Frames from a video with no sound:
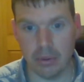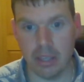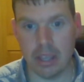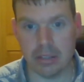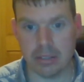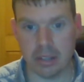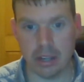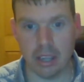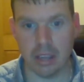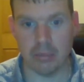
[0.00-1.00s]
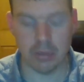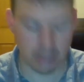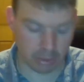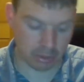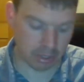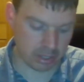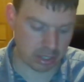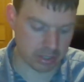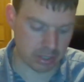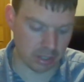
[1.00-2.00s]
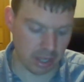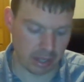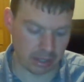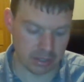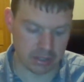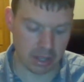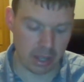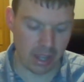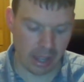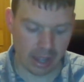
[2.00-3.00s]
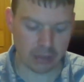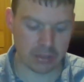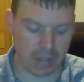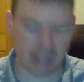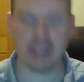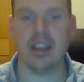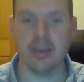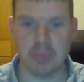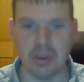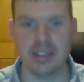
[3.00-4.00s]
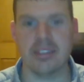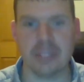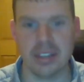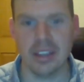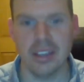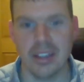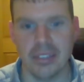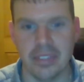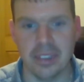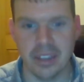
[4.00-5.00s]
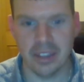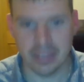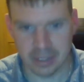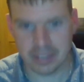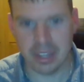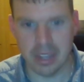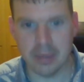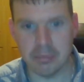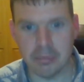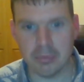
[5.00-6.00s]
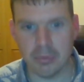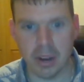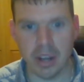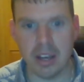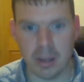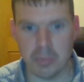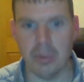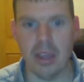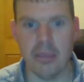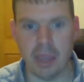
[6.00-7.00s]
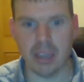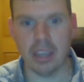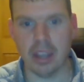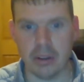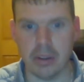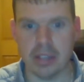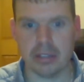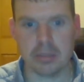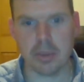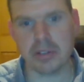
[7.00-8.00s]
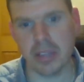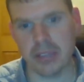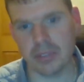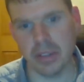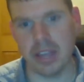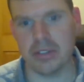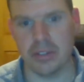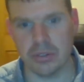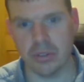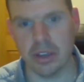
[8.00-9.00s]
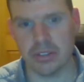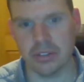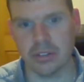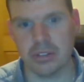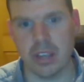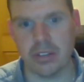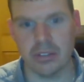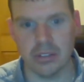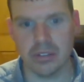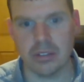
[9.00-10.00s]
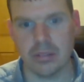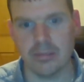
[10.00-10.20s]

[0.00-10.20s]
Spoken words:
East, and I really wanted to touch on that, because how jacked up was the team ready to play Mankato East, especially after last year's loss in the sections?